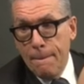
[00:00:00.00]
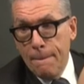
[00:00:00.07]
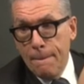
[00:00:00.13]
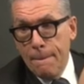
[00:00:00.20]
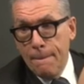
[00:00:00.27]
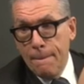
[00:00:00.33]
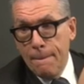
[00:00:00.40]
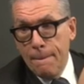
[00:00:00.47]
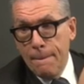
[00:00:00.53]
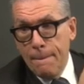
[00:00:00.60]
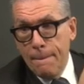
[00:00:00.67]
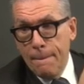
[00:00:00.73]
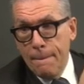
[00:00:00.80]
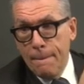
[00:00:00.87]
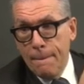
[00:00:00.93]

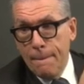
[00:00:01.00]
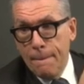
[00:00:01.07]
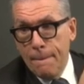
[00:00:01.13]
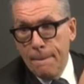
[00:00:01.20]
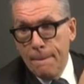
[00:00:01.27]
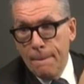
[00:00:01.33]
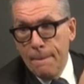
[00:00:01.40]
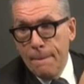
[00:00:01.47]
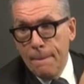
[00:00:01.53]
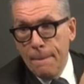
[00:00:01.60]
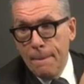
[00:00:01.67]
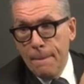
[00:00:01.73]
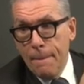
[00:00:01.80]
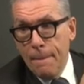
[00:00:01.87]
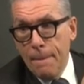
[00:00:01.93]

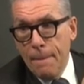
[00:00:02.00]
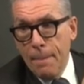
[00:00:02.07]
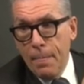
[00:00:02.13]
[no speech]